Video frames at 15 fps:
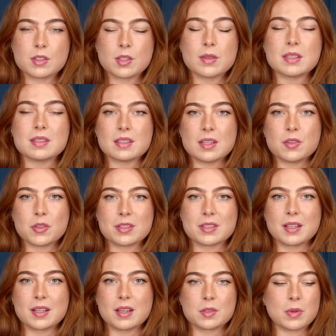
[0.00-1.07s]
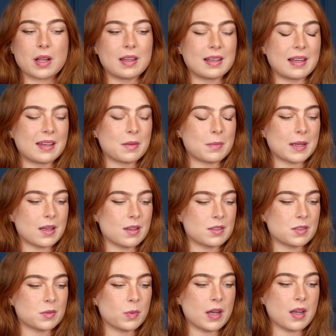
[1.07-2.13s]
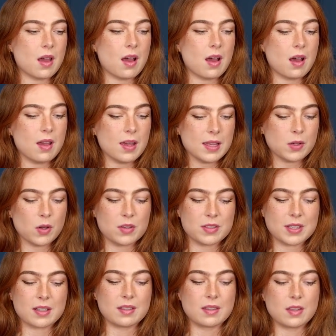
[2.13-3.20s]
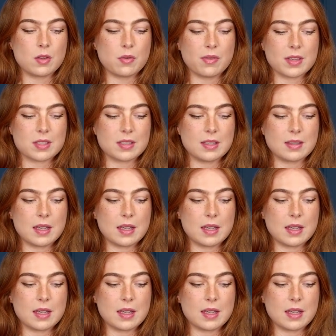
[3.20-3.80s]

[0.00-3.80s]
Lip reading: So this is interesting as well, Elena, because when I contacted the university,